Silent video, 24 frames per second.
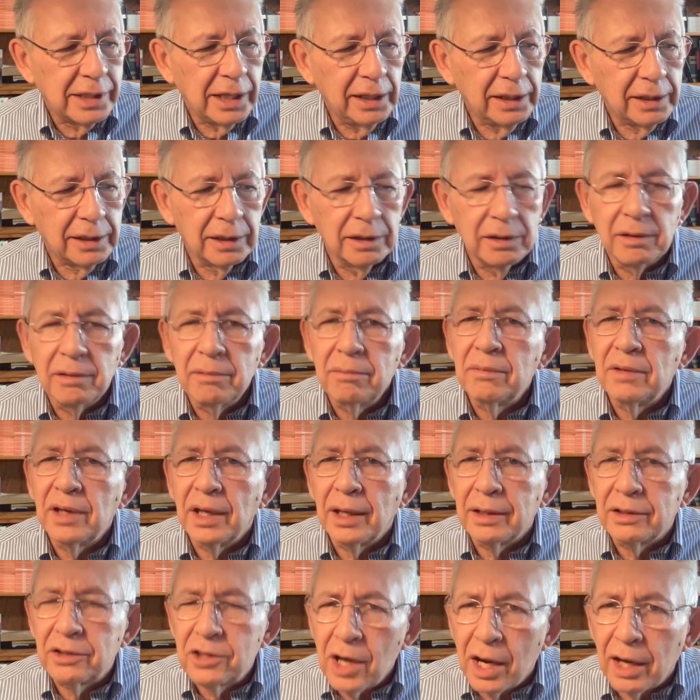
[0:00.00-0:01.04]
they can
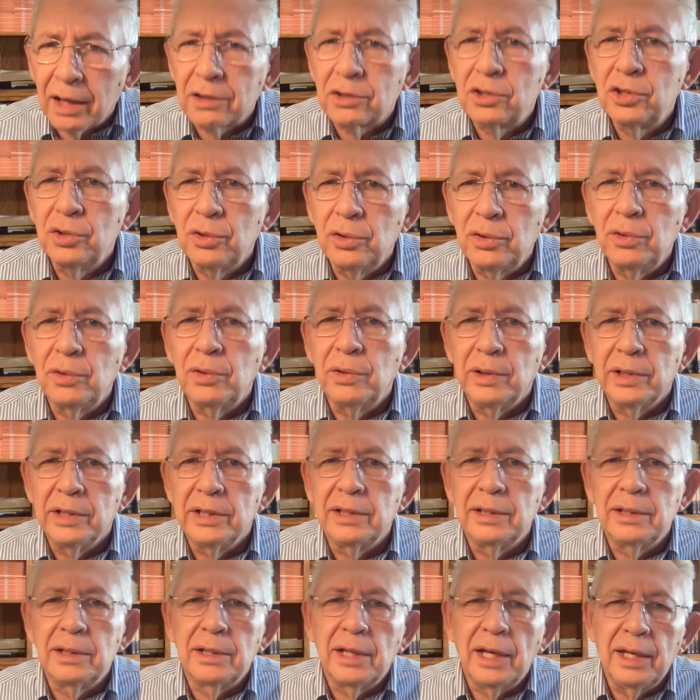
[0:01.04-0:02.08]
talk
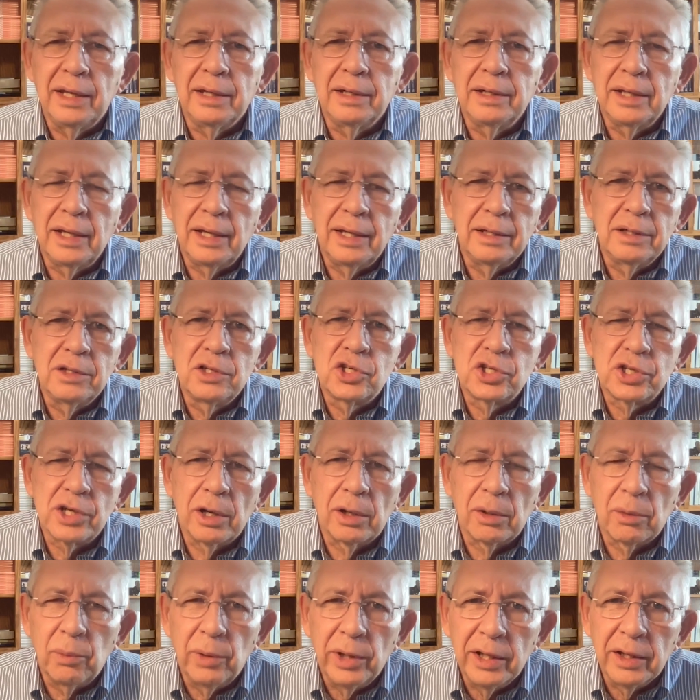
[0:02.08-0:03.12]
to and
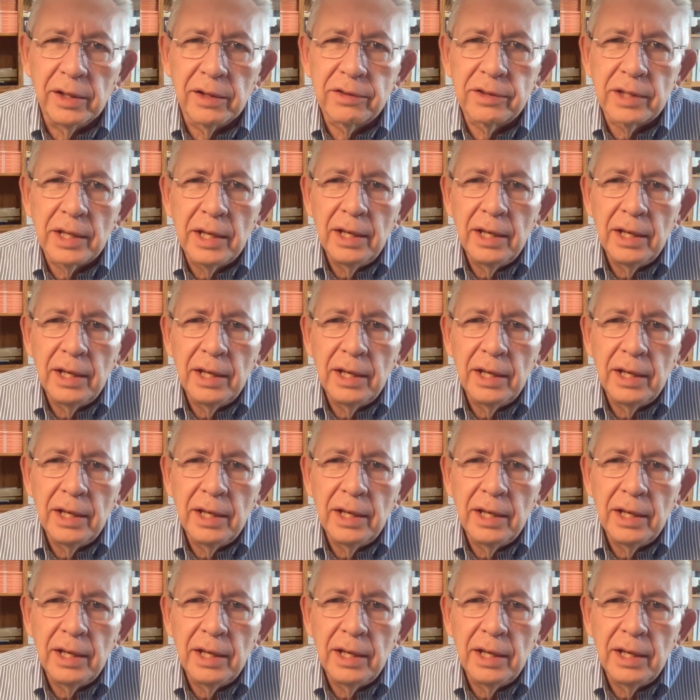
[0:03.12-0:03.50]
share with,